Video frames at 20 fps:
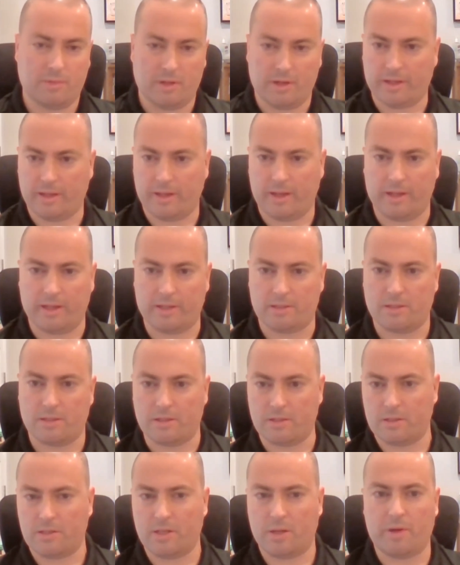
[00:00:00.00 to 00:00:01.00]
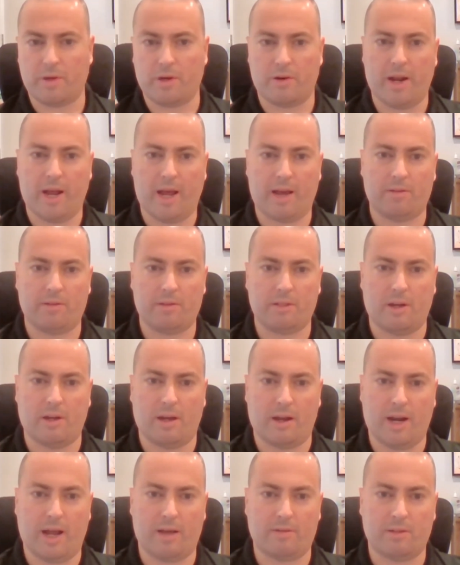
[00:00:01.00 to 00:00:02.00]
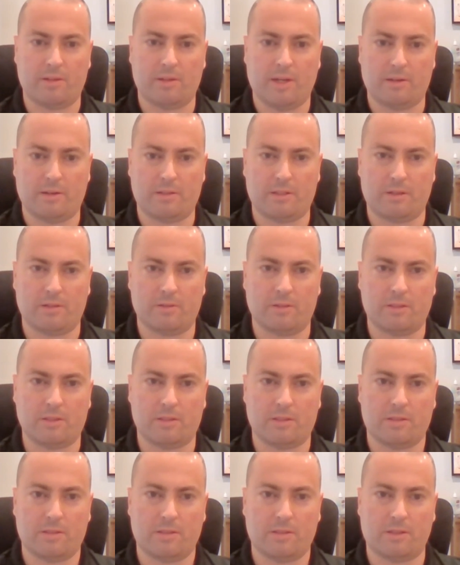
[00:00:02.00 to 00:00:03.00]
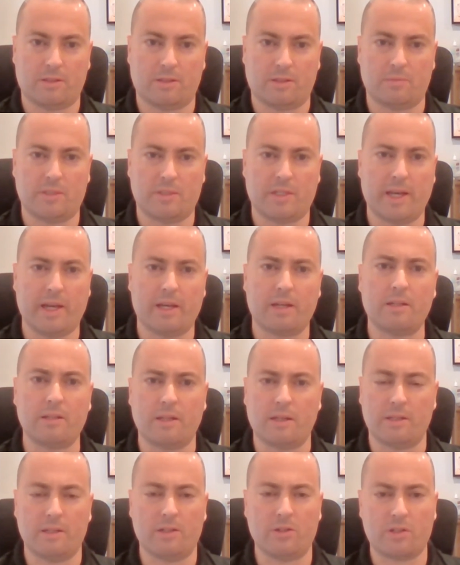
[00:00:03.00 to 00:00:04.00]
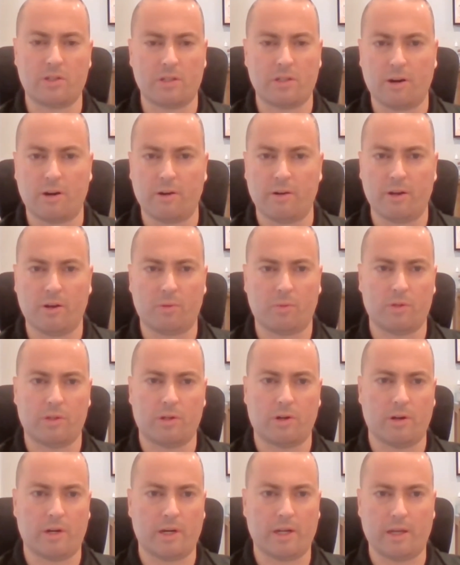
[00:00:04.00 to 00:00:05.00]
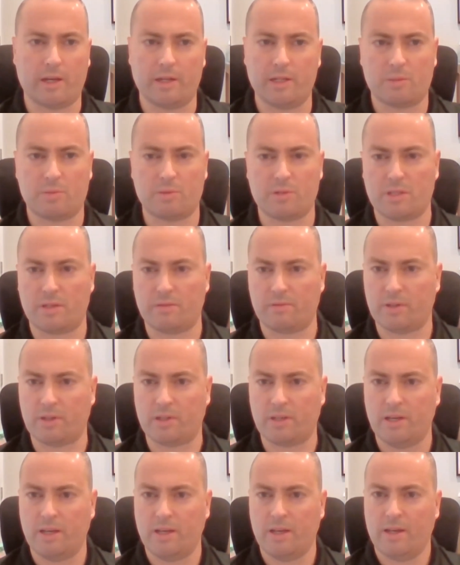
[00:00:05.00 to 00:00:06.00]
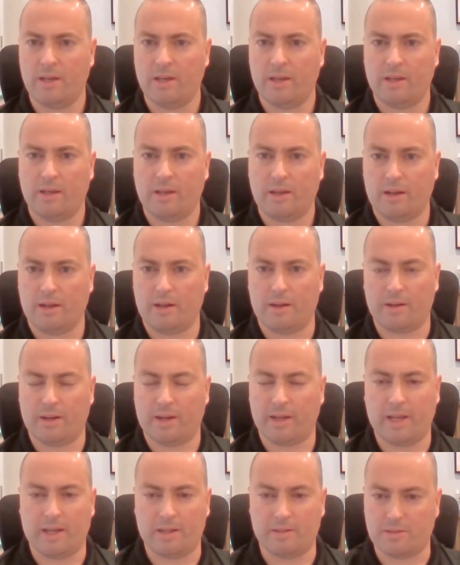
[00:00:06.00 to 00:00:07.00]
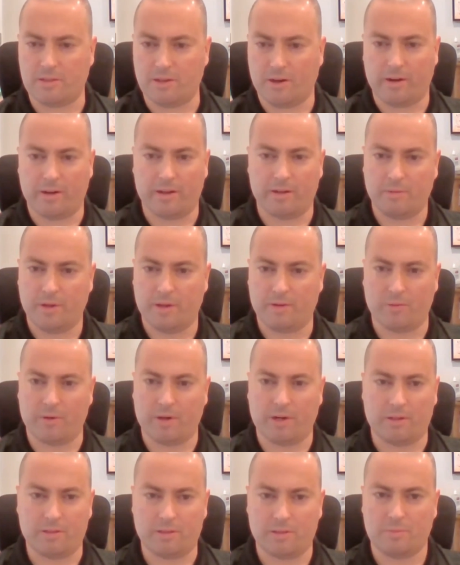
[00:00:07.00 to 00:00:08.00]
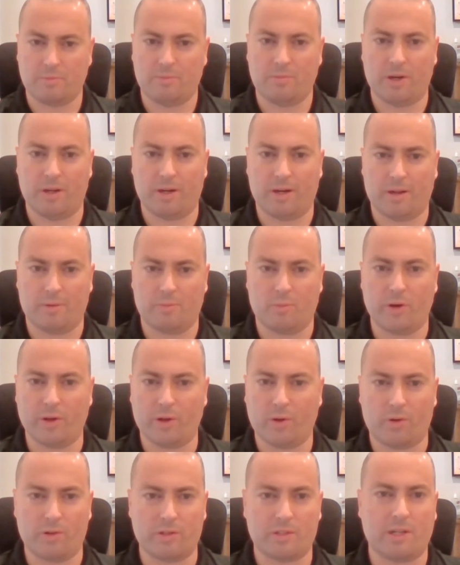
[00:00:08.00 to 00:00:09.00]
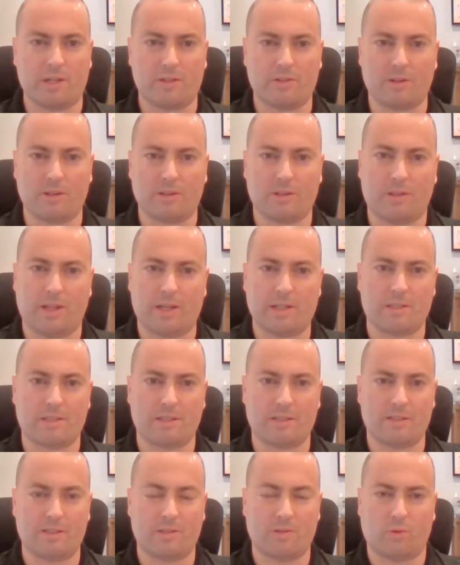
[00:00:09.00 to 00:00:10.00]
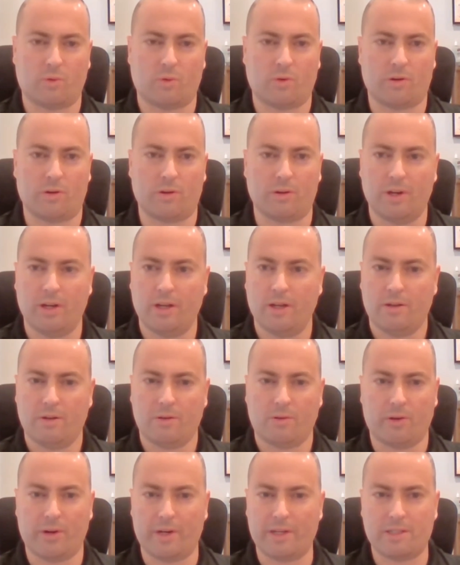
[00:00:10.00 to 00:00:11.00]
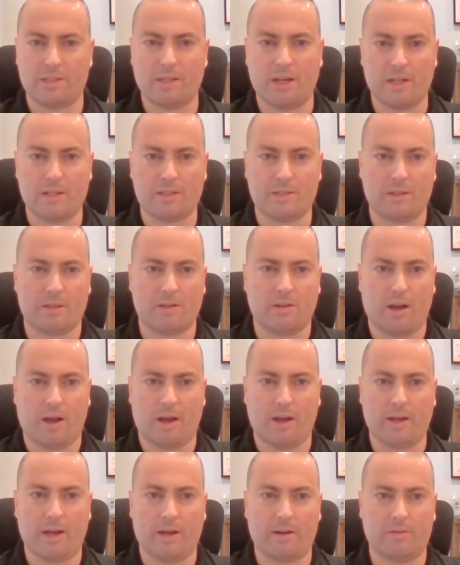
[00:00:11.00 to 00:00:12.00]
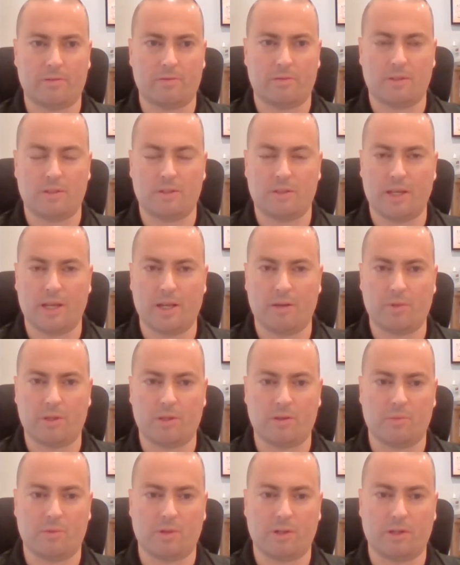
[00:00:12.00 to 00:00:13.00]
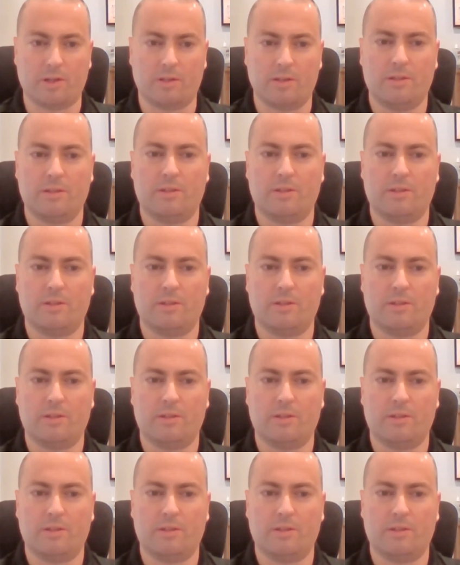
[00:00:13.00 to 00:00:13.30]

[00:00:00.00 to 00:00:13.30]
I guess, like you said, better to have it than not have it out there at least. Dan, in your scenario, were there any specific, again, sorry everyone else, but Marine Corps centric lessons or insights that you got out of the game that you played?